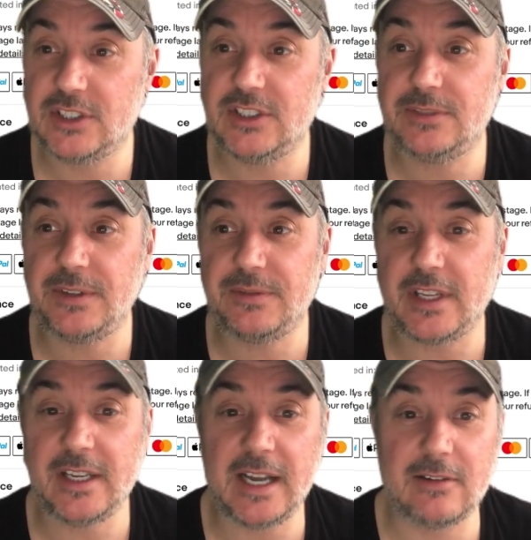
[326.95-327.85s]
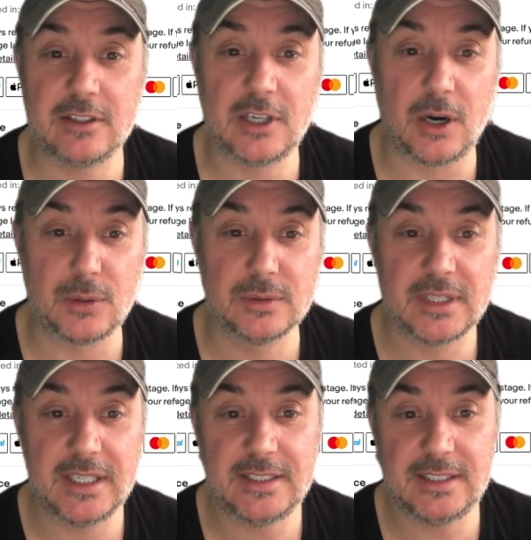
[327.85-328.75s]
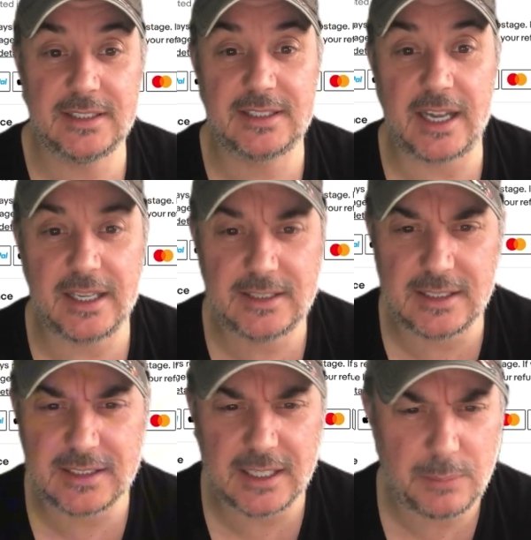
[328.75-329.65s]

This is 15 karat gold, and it's in set, as you can see.